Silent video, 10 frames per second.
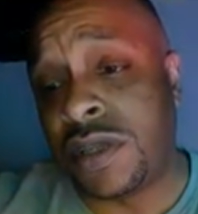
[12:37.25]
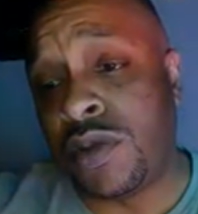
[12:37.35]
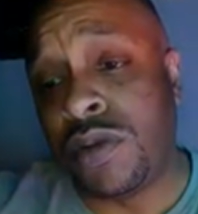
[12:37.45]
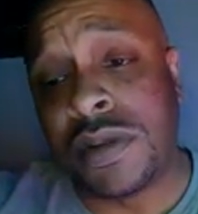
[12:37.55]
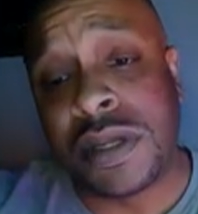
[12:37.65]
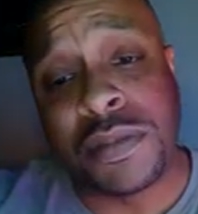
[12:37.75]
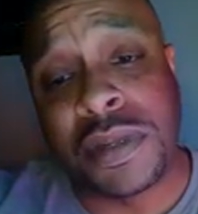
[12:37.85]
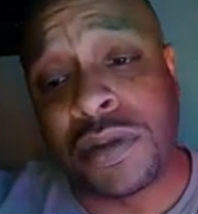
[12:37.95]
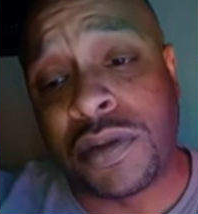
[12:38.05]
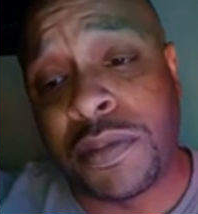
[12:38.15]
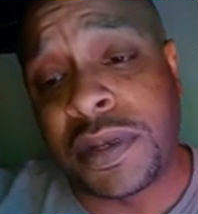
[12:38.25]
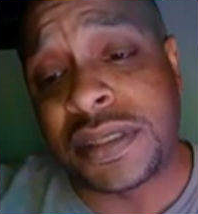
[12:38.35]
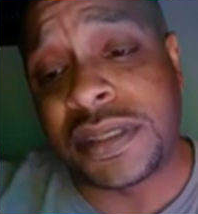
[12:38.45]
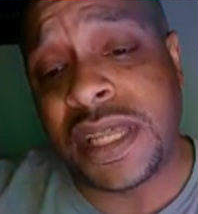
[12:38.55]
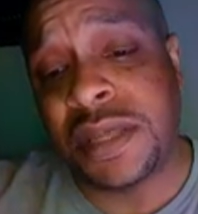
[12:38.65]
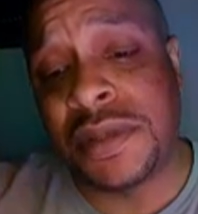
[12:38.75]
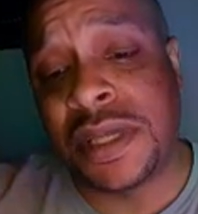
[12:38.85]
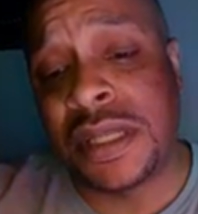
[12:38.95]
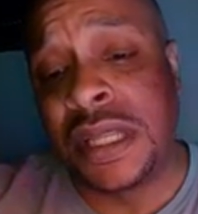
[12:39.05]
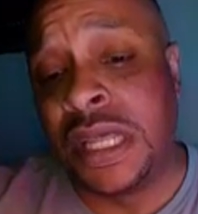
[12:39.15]
do and you don't know about this game
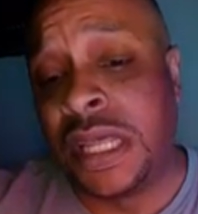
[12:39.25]
yet,